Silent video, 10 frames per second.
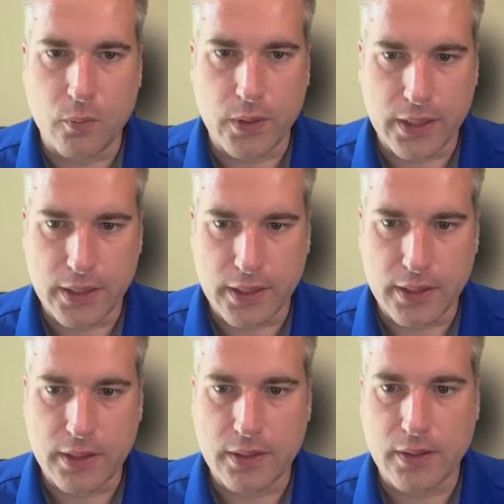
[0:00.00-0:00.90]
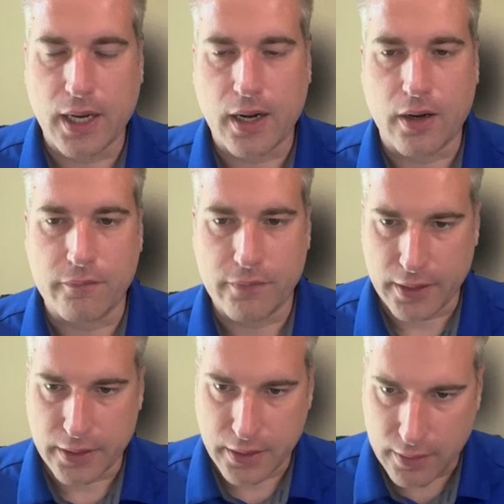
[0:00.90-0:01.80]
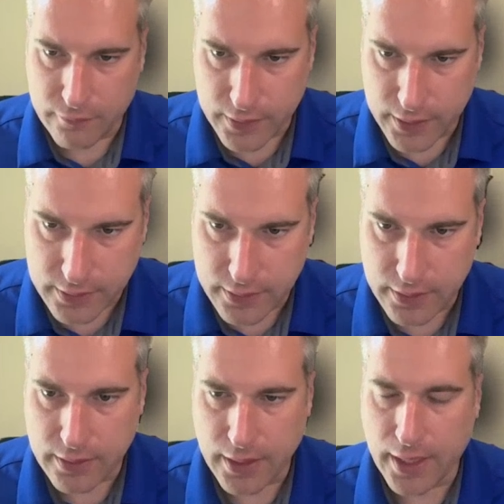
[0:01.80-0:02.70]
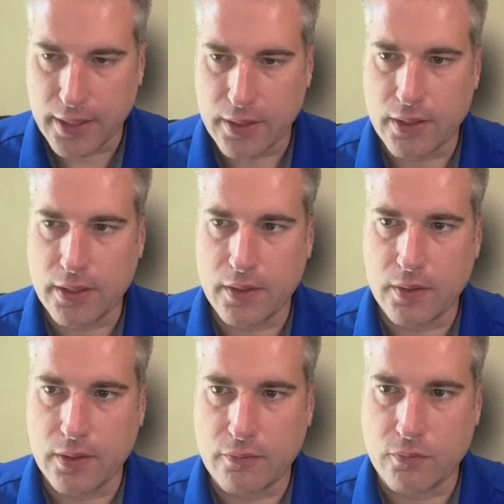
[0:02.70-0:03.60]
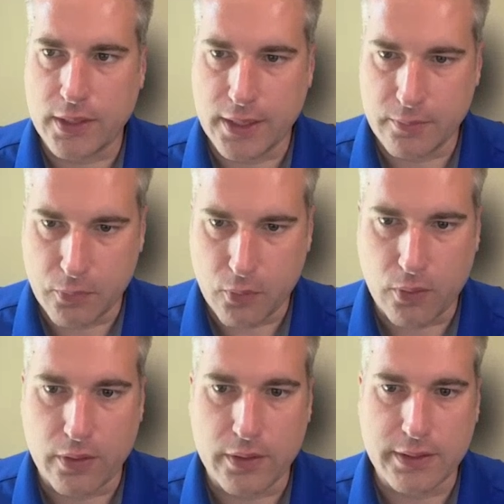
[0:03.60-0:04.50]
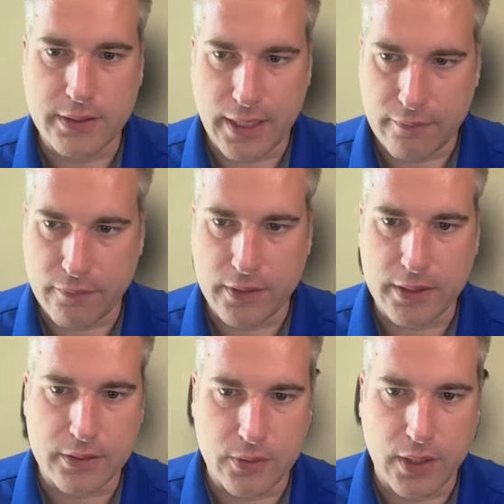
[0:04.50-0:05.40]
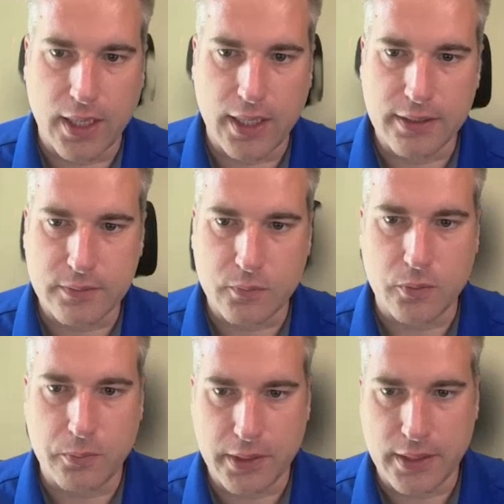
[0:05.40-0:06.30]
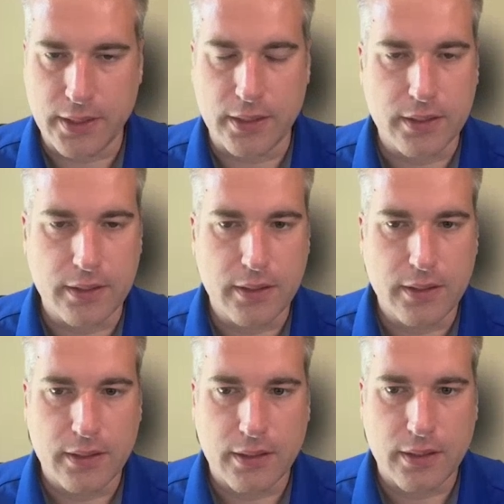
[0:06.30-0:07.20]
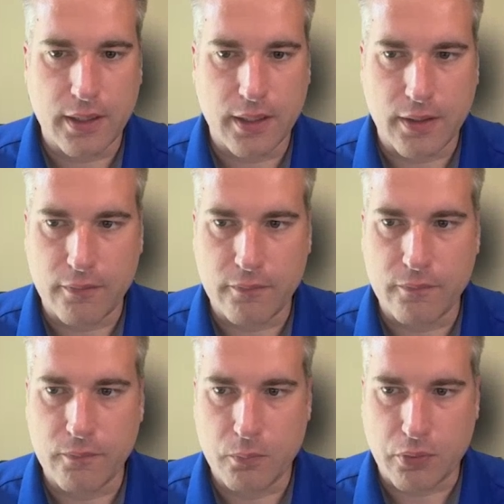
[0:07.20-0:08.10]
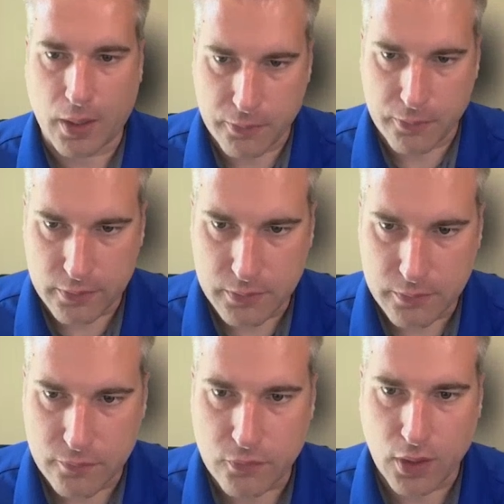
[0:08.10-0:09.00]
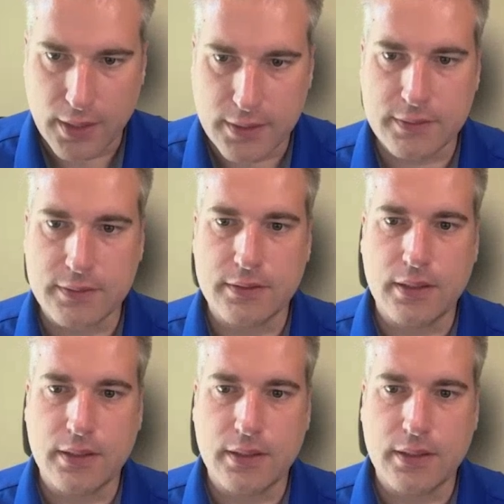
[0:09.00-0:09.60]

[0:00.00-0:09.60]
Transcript: We are very confident that if we get more, definitely you guys will be profitable for us.